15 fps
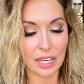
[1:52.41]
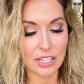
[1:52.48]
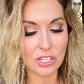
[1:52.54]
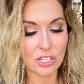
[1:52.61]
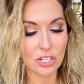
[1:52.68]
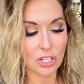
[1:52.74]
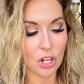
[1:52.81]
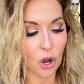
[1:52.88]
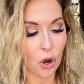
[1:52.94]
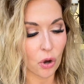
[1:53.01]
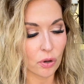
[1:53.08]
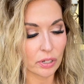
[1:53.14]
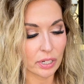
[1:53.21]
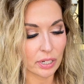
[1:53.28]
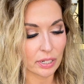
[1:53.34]
as
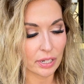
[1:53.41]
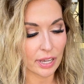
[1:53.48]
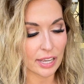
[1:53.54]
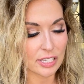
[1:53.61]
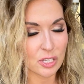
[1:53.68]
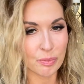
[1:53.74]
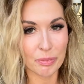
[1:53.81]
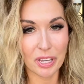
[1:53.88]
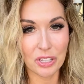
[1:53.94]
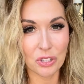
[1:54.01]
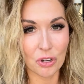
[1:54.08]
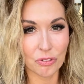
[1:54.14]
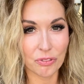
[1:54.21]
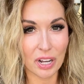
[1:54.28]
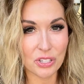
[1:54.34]
long as many
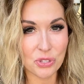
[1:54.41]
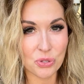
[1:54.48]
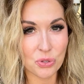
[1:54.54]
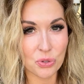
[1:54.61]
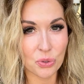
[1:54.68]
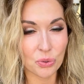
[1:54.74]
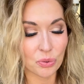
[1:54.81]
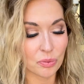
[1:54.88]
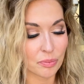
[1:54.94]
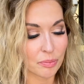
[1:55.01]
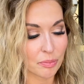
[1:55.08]
of us do.